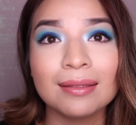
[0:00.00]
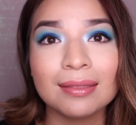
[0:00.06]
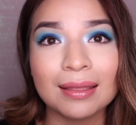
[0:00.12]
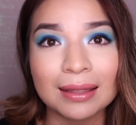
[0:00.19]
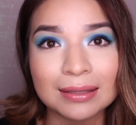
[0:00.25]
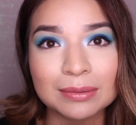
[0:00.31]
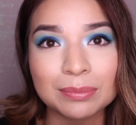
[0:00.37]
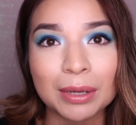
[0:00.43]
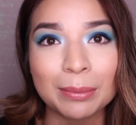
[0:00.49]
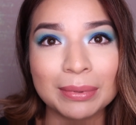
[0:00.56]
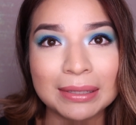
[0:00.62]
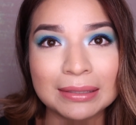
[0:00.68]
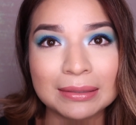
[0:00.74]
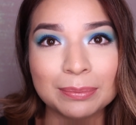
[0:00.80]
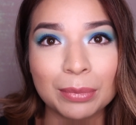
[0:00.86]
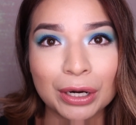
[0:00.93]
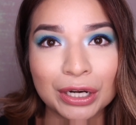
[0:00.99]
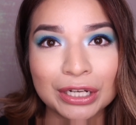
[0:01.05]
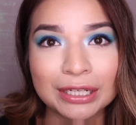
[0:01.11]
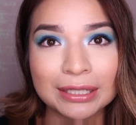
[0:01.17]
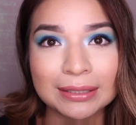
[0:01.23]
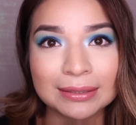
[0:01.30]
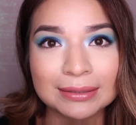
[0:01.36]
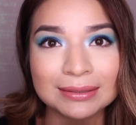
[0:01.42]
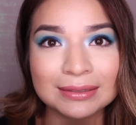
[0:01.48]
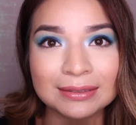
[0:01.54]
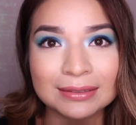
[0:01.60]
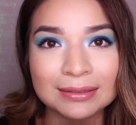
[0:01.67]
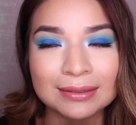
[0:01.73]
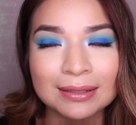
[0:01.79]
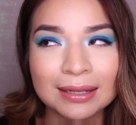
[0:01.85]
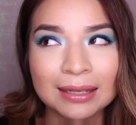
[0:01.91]
That's my beast barking.
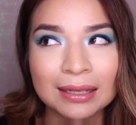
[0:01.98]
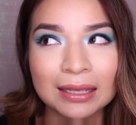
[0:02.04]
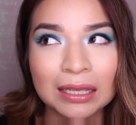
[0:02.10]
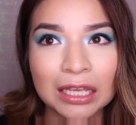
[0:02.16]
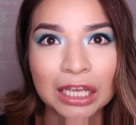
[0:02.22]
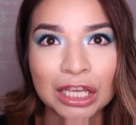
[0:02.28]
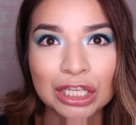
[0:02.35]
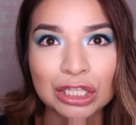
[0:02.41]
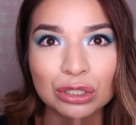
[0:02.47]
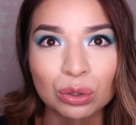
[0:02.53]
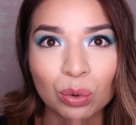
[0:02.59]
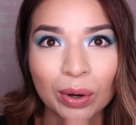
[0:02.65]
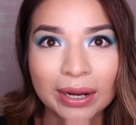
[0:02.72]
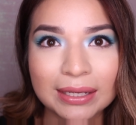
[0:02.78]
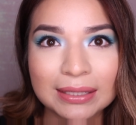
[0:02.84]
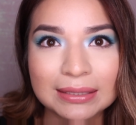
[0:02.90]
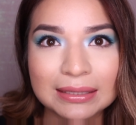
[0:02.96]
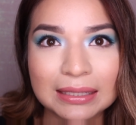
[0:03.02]
He's crazy.